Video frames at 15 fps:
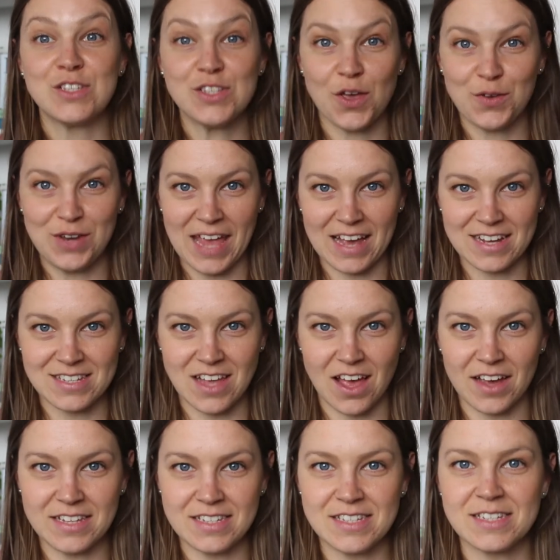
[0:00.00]
zodiac
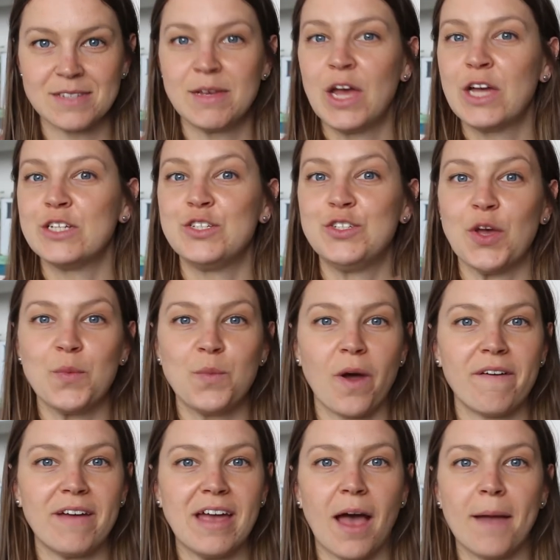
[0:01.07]
signs. Don't
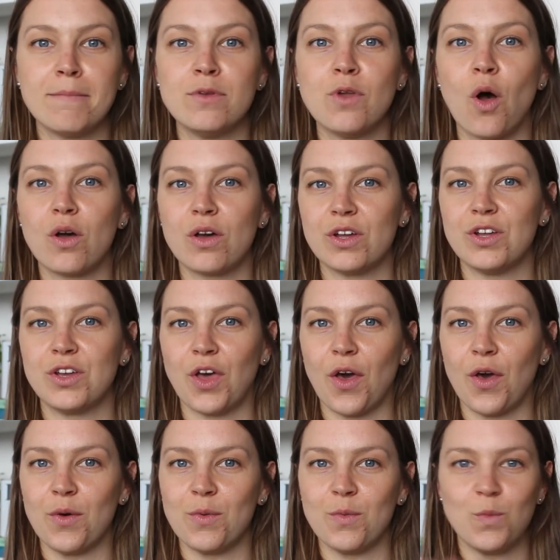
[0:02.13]
worry, I'm not gonna
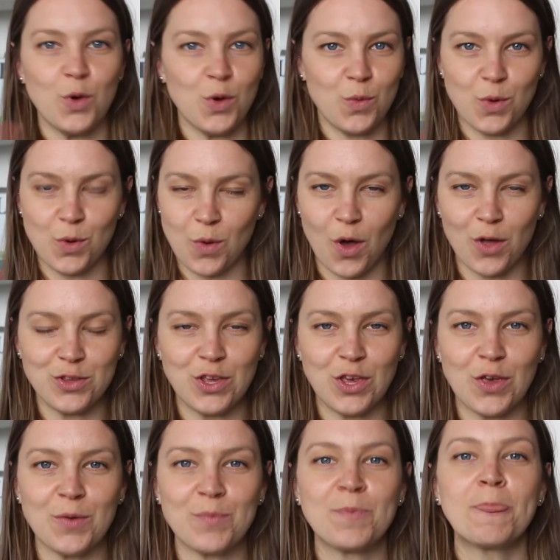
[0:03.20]
go woo-woo on
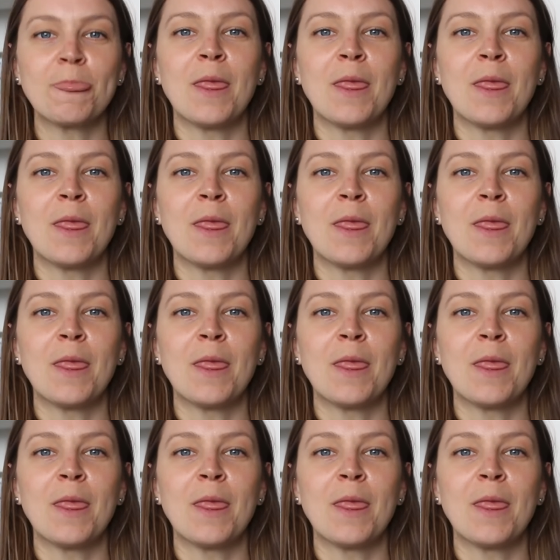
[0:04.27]
you.